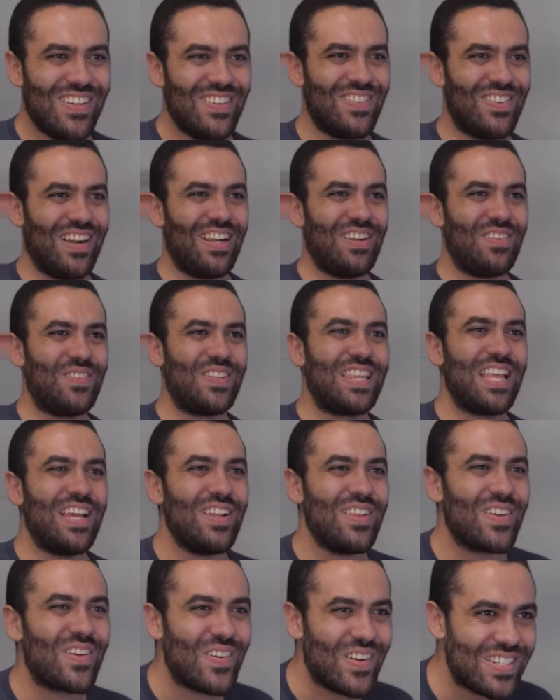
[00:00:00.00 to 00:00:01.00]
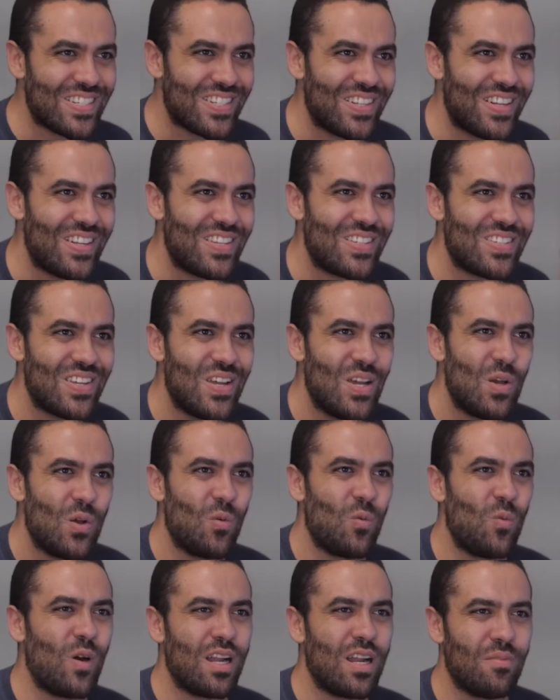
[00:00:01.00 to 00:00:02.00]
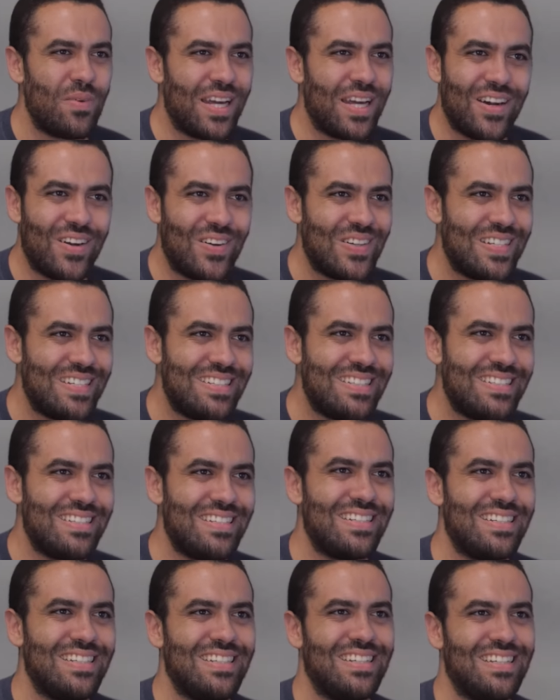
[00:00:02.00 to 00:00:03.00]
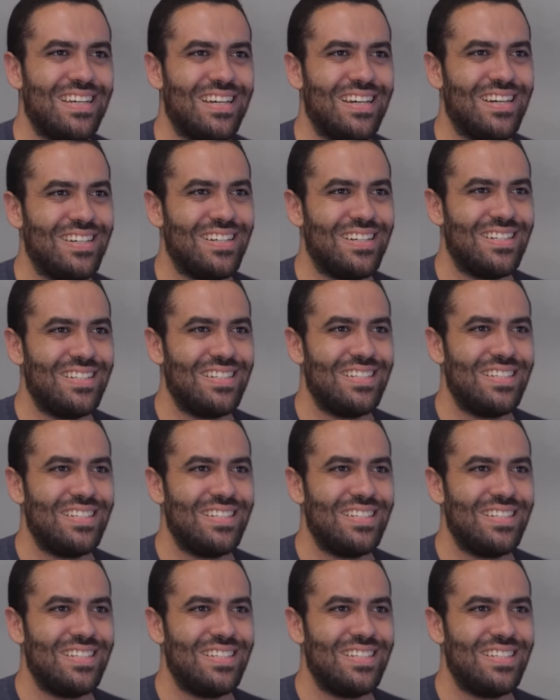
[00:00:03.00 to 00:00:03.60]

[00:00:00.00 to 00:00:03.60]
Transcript: right. But then the question is, what about uh